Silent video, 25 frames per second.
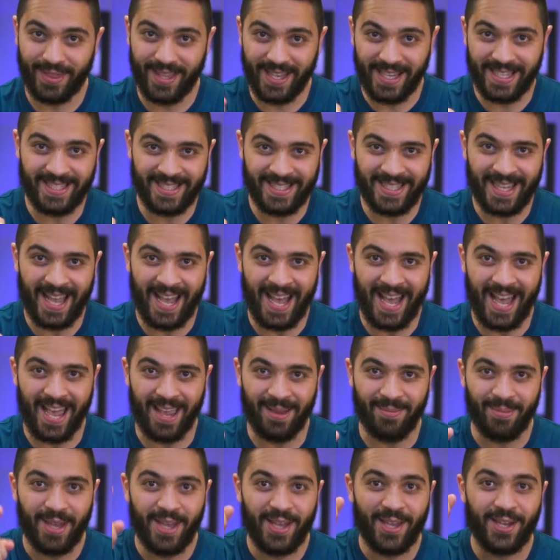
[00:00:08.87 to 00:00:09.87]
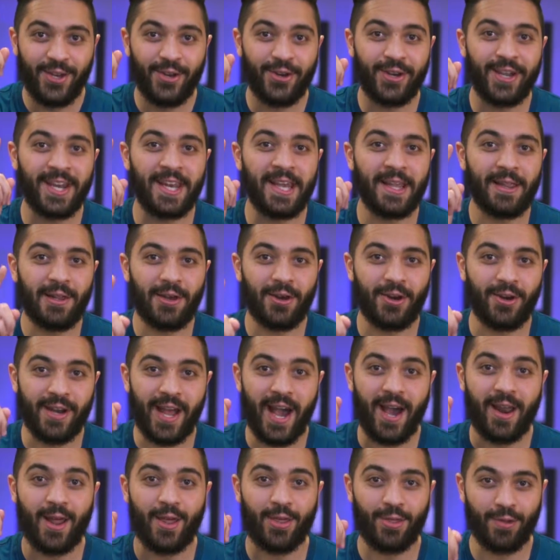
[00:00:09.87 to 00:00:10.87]
This time, you're gonna learn
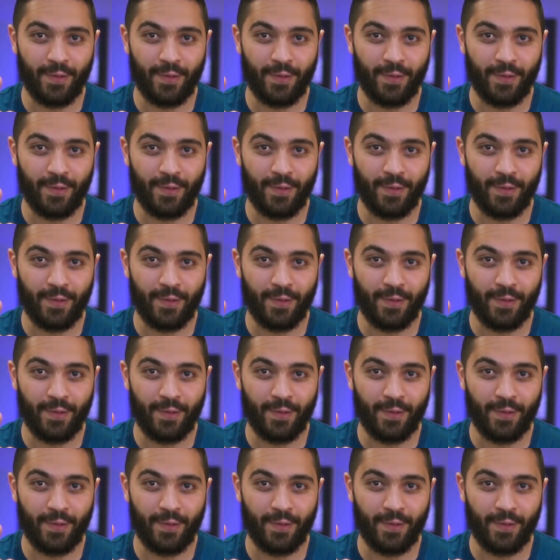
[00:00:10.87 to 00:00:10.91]
how to